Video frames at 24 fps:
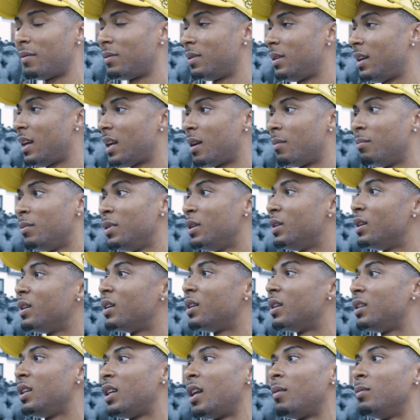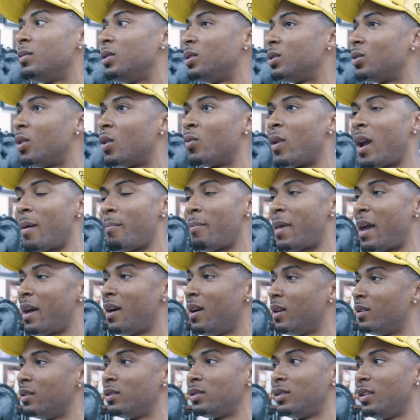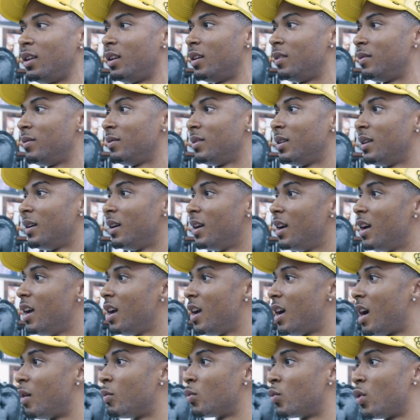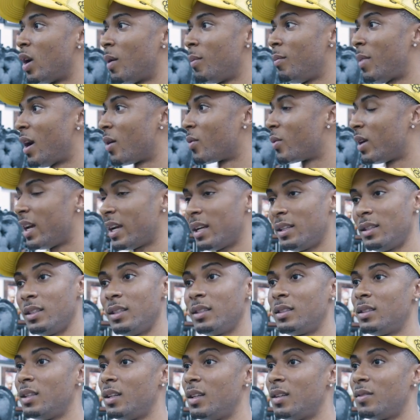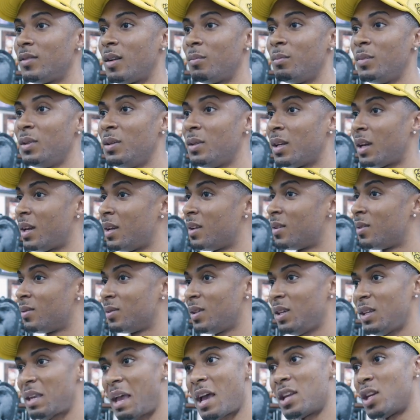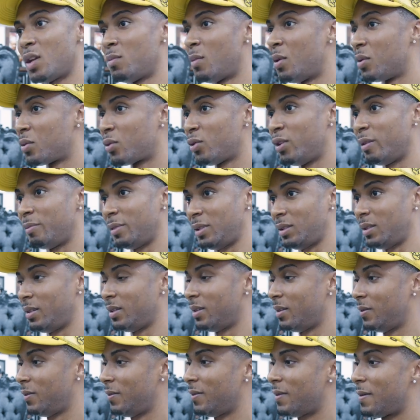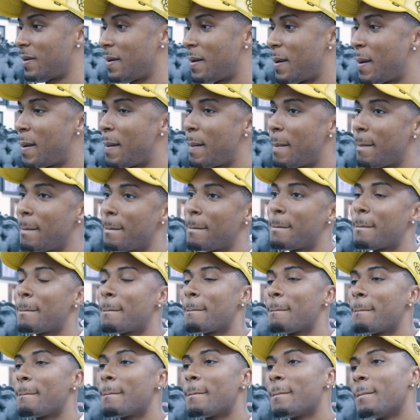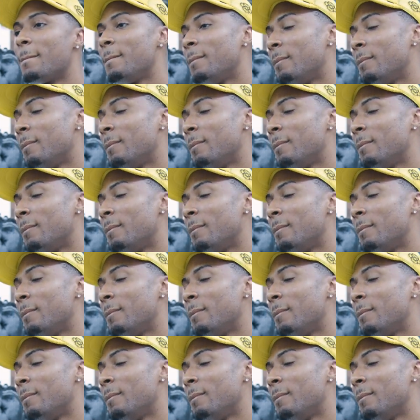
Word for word: and after that I'm gonna be done. Then I'm just start rapping about other stuff. I'm gonna rap about regular stuff. I ain't gonna give y'all no more Crip stuff. Wow.